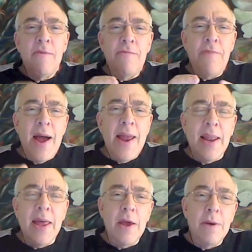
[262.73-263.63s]

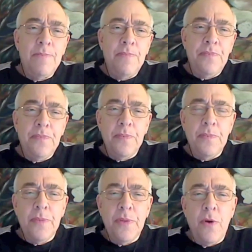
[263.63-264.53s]
Finally,
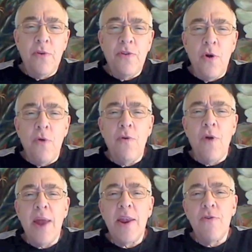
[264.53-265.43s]
there is an
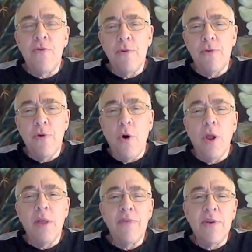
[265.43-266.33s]
overriding truth to
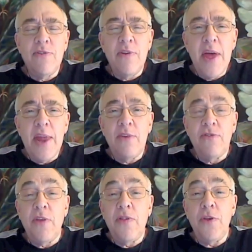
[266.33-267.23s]
all of this, and that is
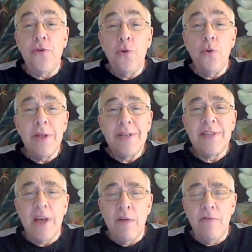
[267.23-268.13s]
that the tool
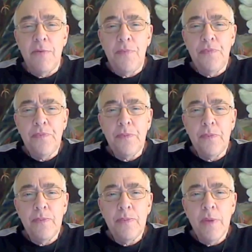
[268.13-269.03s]
itself
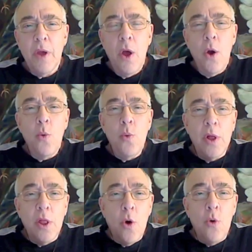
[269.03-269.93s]

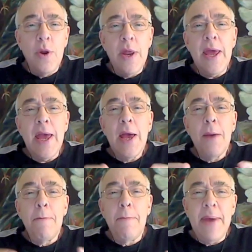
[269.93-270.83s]
will only
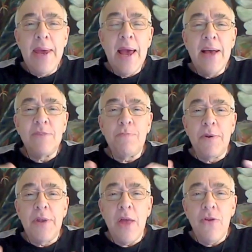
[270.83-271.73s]
be as
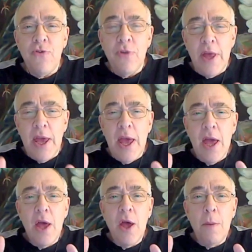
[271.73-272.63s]
potentially
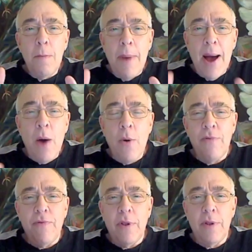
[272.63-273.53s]
powerful